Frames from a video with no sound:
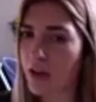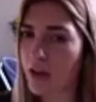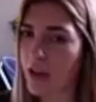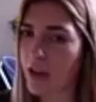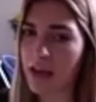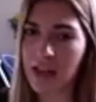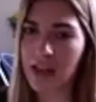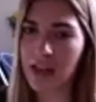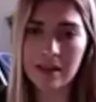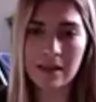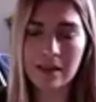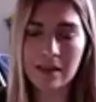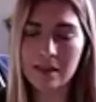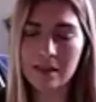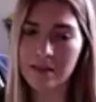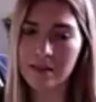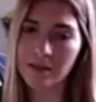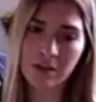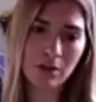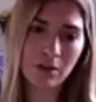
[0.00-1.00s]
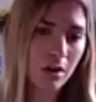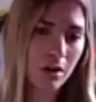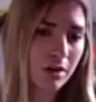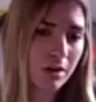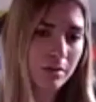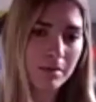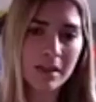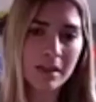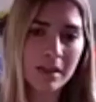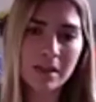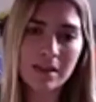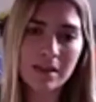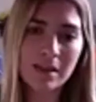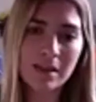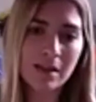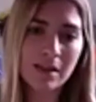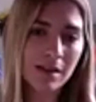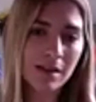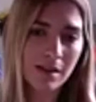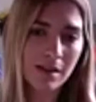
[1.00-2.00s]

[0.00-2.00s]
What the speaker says: health, economy,